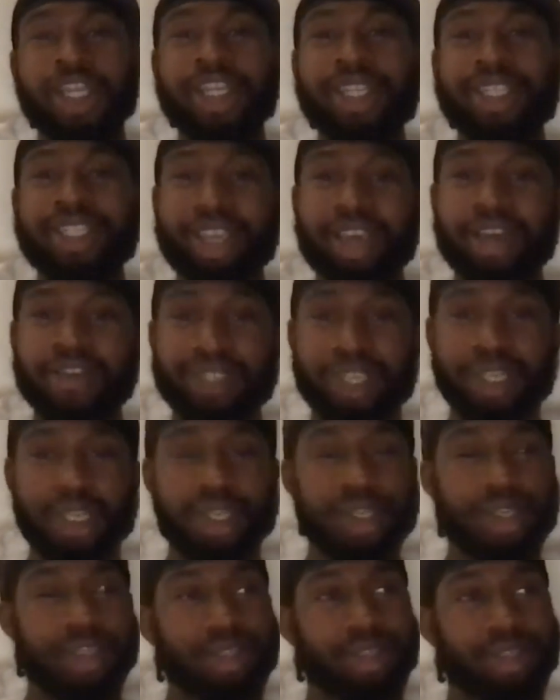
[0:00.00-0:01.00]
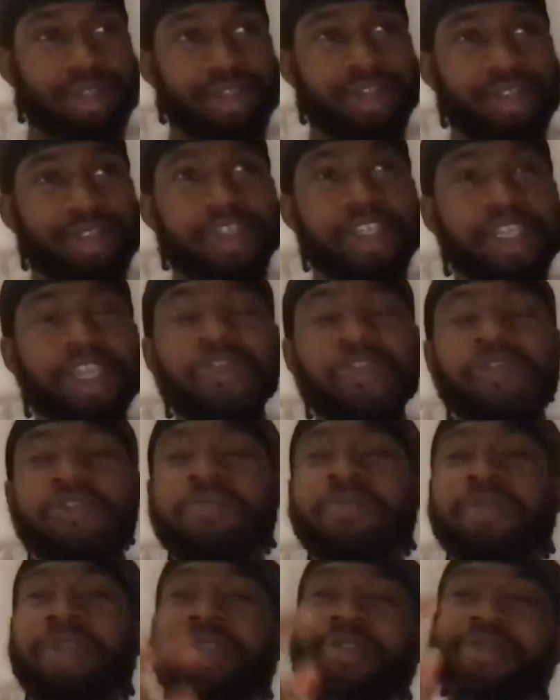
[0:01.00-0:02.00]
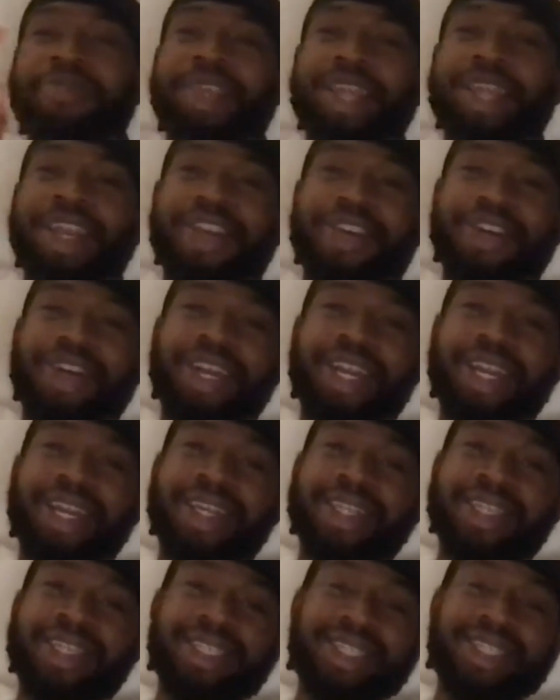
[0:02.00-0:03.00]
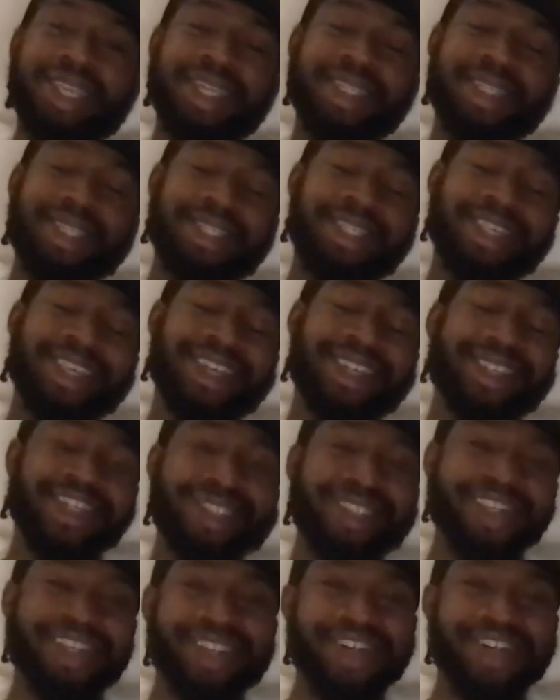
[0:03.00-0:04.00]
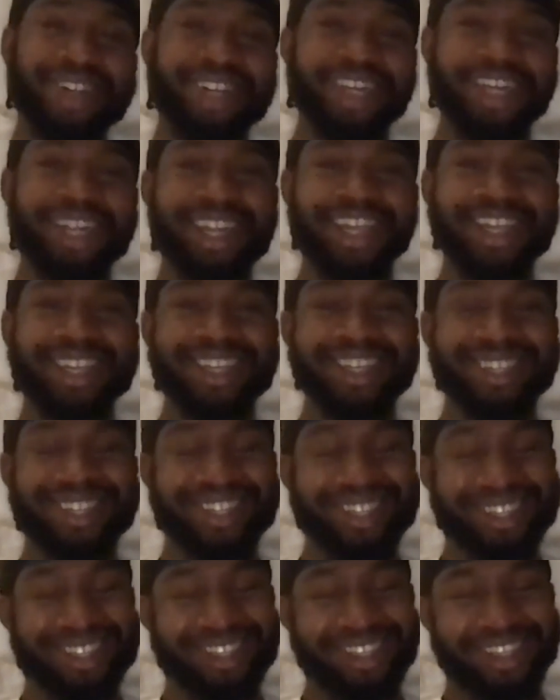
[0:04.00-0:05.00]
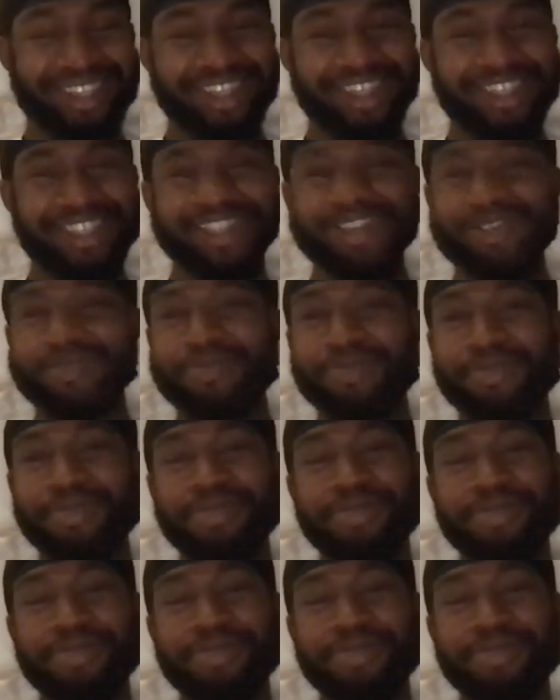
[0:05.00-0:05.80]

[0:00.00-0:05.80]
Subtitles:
deserves it. Give him the little click. It just takes a second, just a little click. Simple.